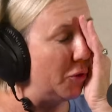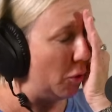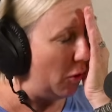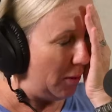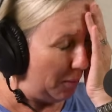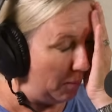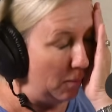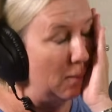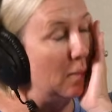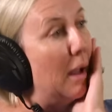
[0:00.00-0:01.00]
saw it,
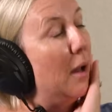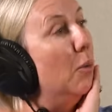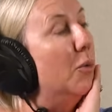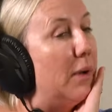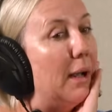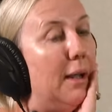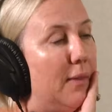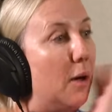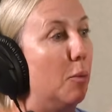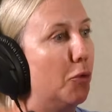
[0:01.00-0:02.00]
and it was lucky
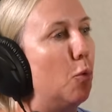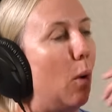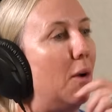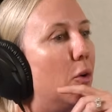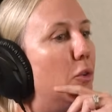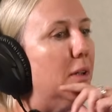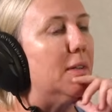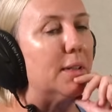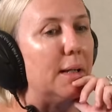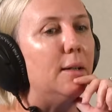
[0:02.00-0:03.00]
that it was the one who
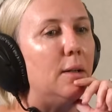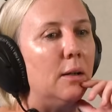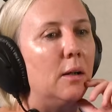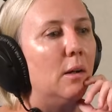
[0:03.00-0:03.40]
did see it.